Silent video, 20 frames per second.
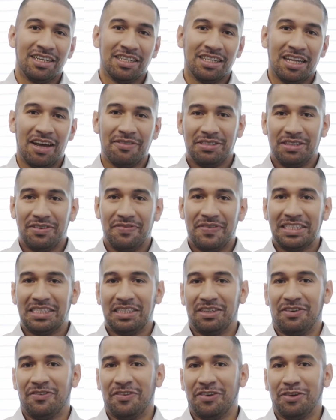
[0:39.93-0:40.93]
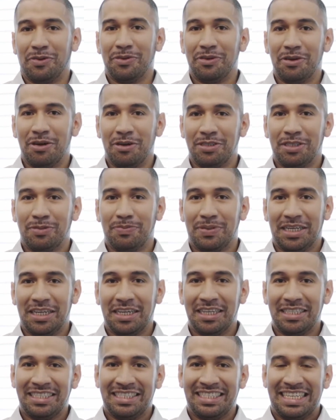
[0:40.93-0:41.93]
love to invest in convertible notes
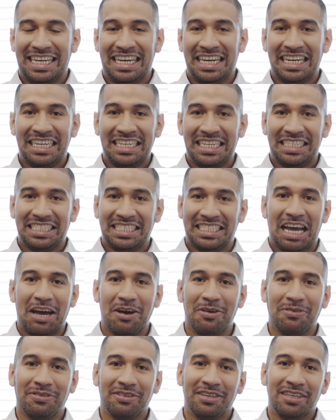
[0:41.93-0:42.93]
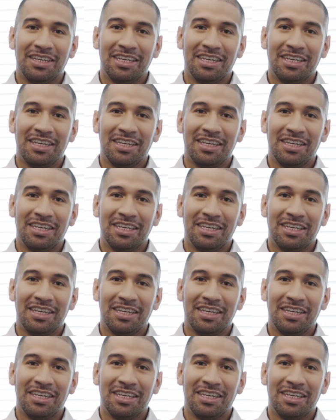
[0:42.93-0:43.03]
because they get a discount